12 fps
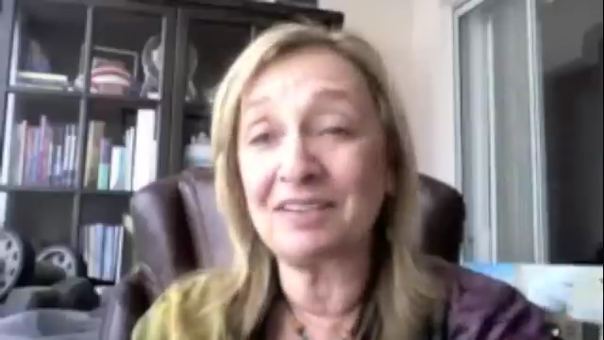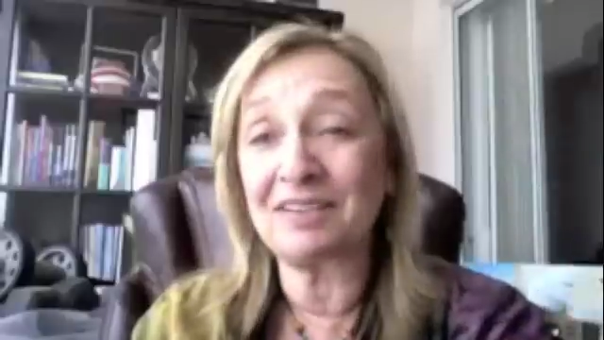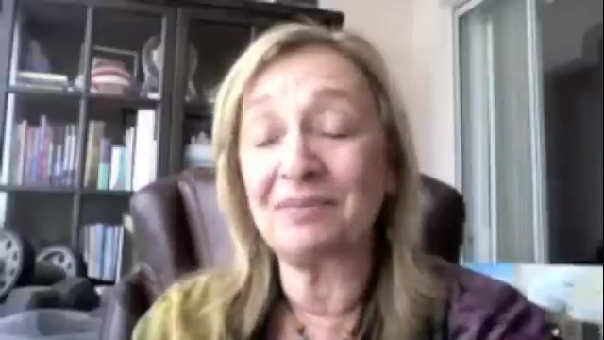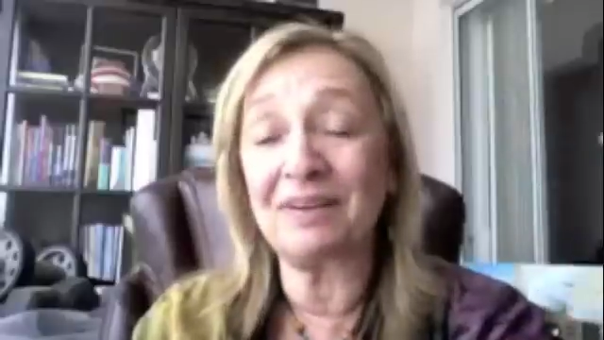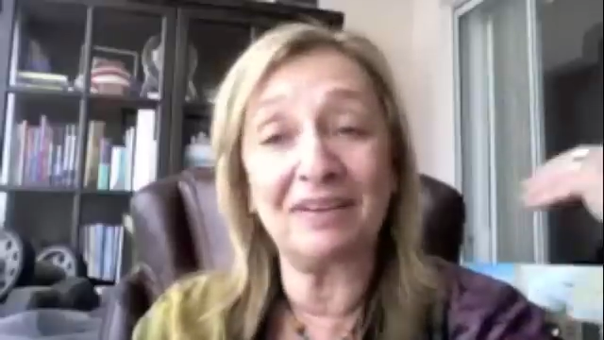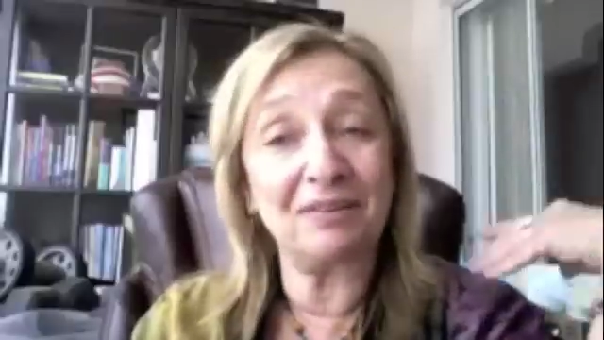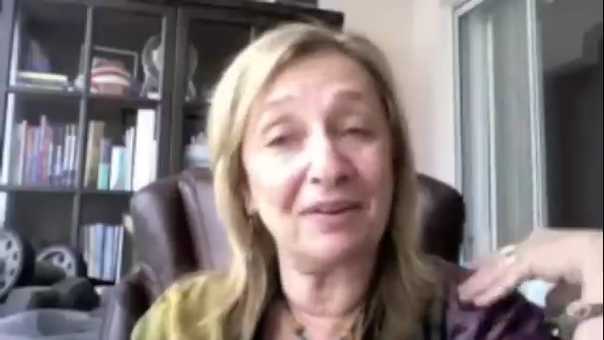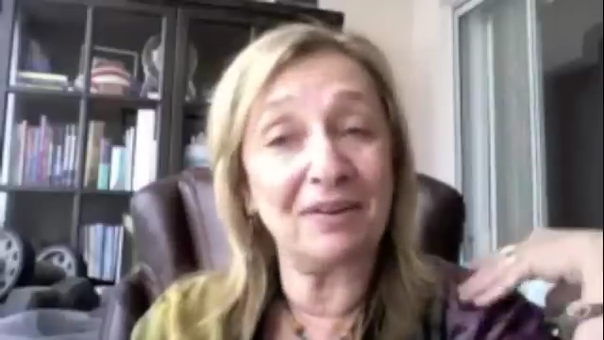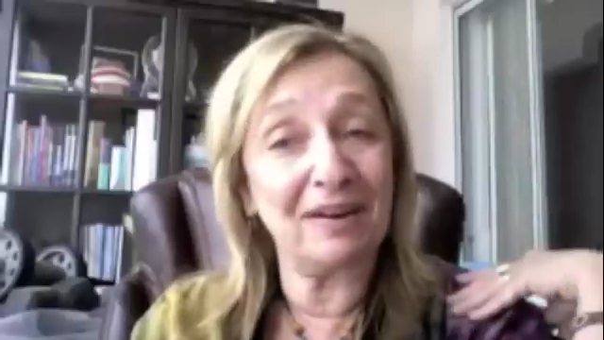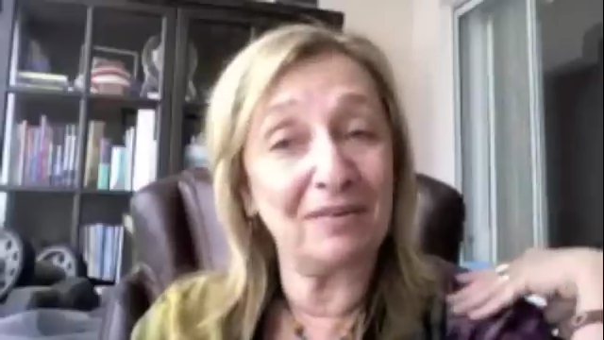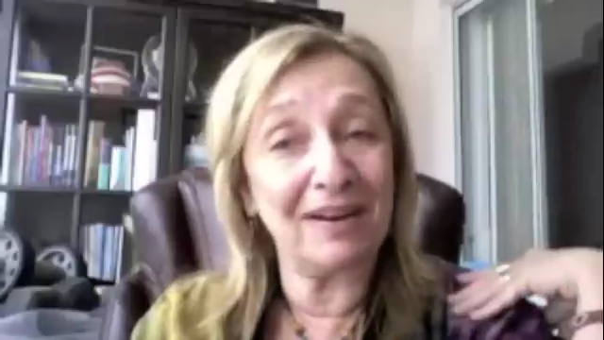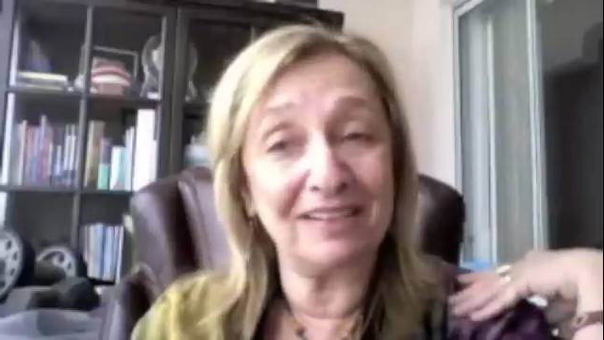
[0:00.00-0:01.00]
a really
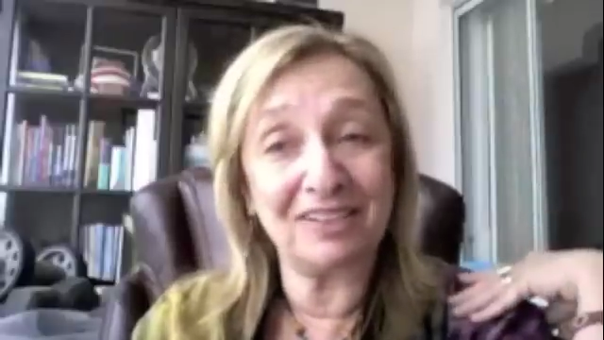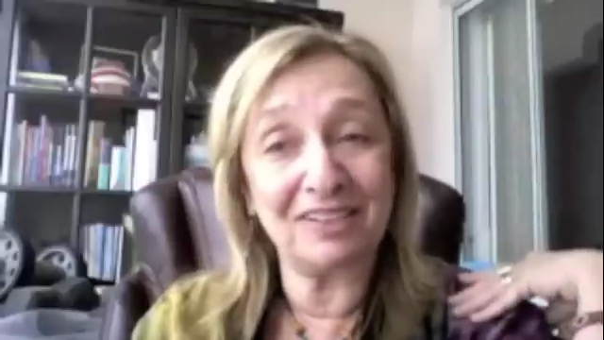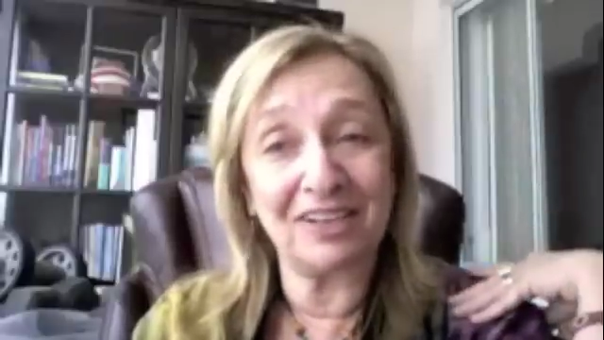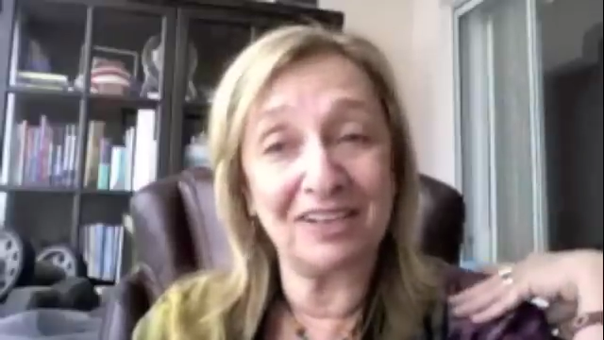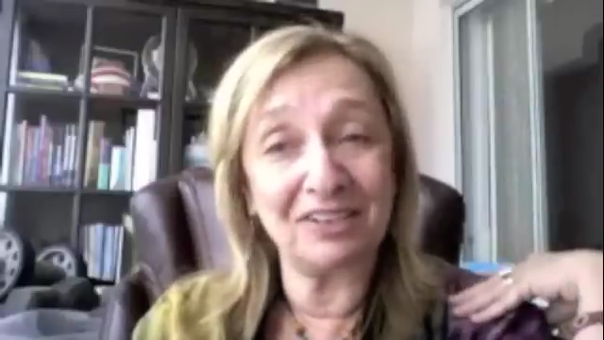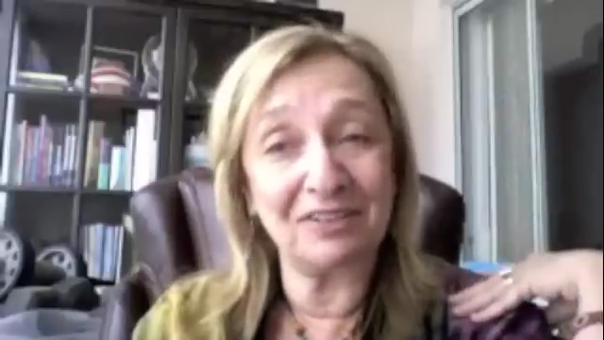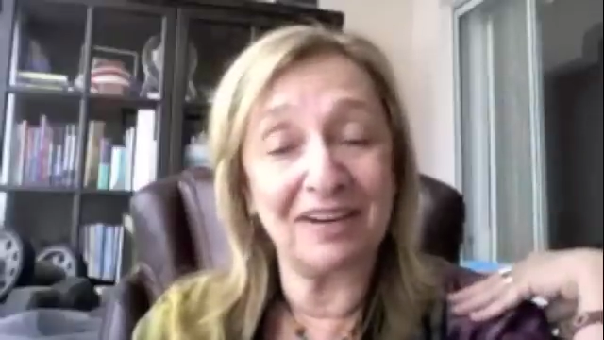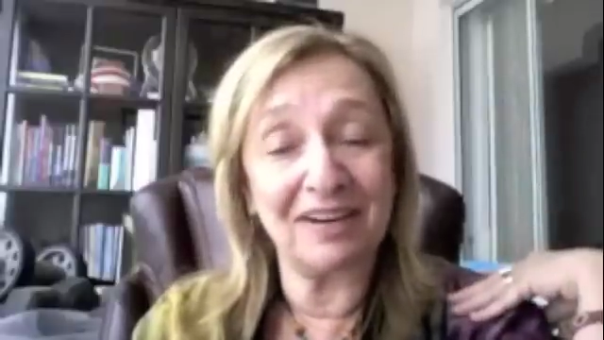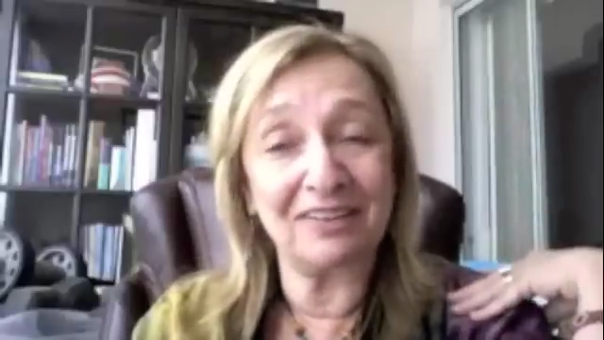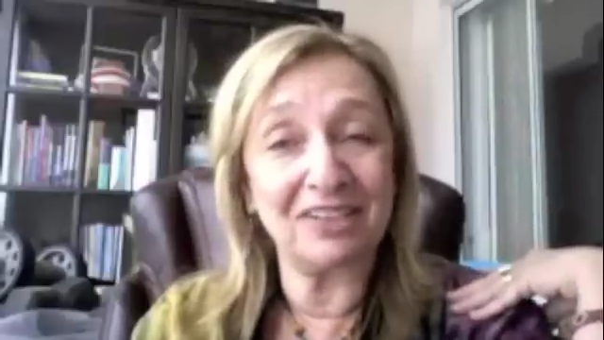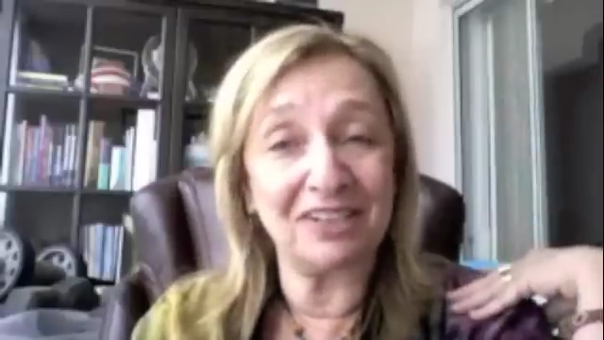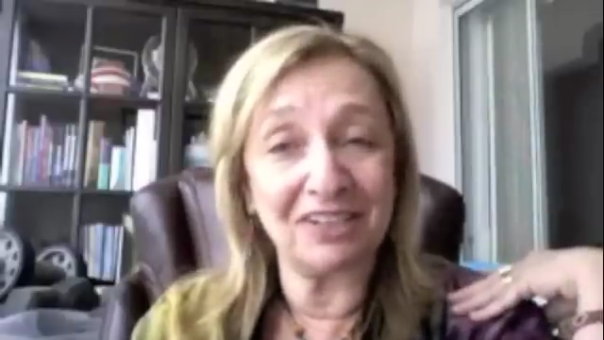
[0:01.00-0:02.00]
great way to change your
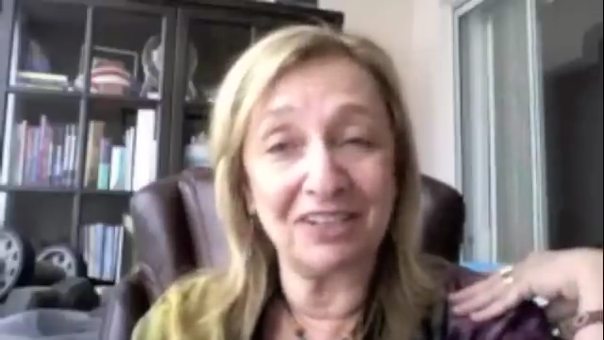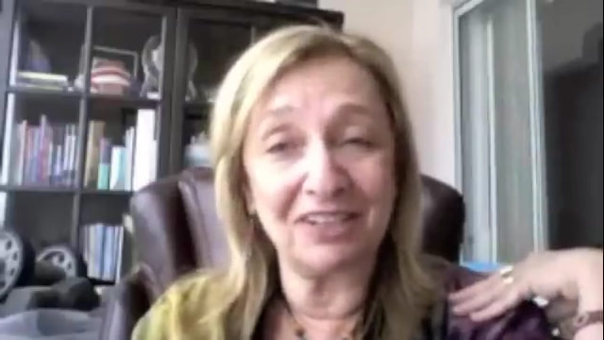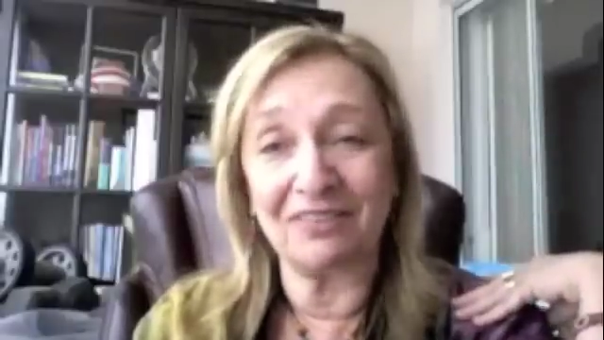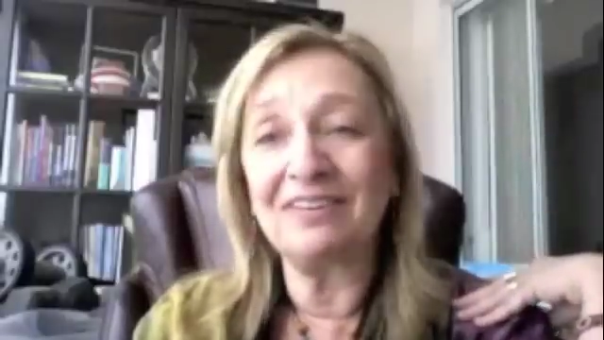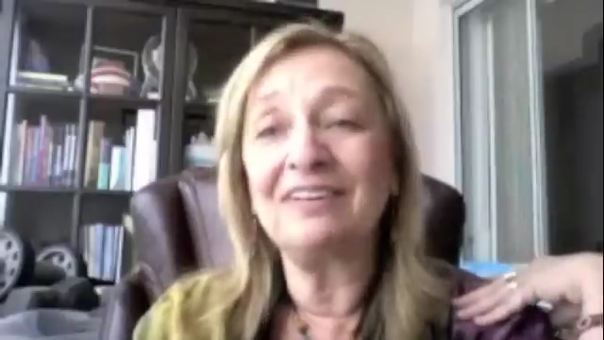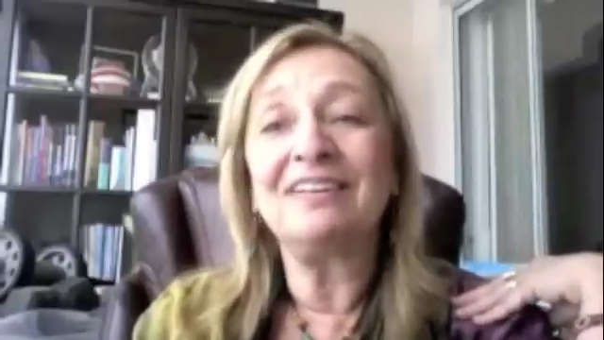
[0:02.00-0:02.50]
energy too,